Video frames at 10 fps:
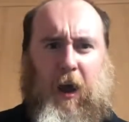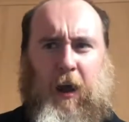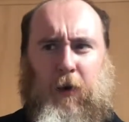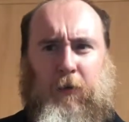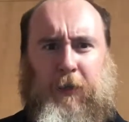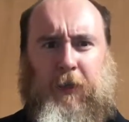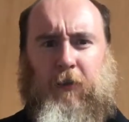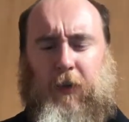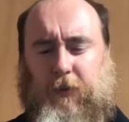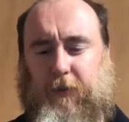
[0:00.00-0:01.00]
Ow, knee
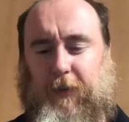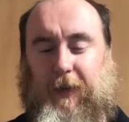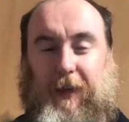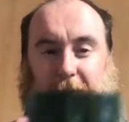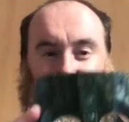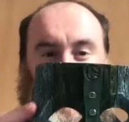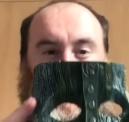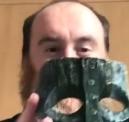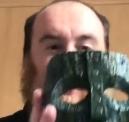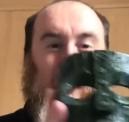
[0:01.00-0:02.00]
cracks. Yeah, like I
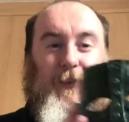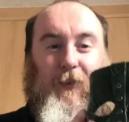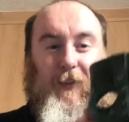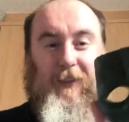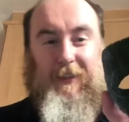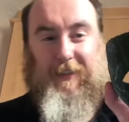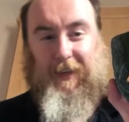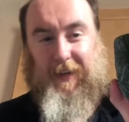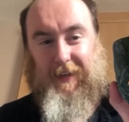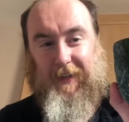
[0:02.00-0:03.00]
said, even though this is
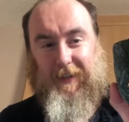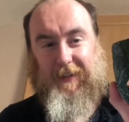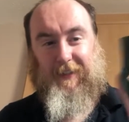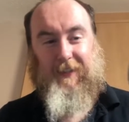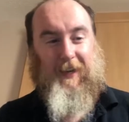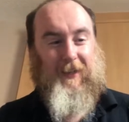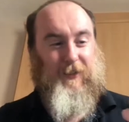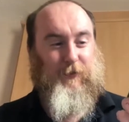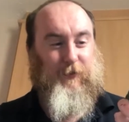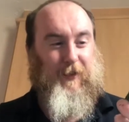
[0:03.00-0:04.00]
tiny, this is
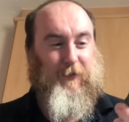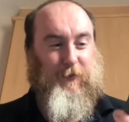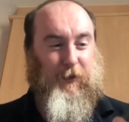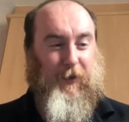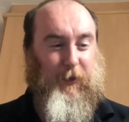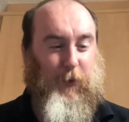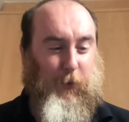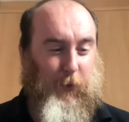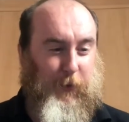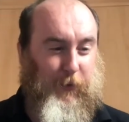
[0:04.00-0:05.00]
actually really fucking
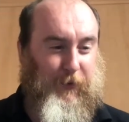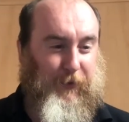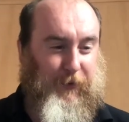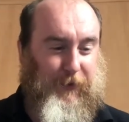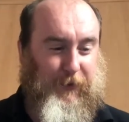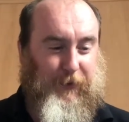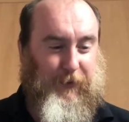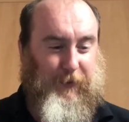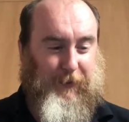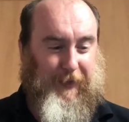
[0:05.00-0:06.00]
cool.
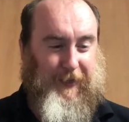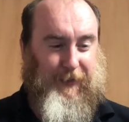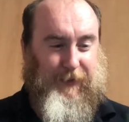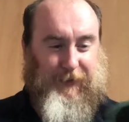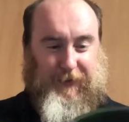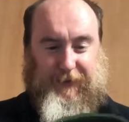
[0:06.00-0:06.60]
Wow.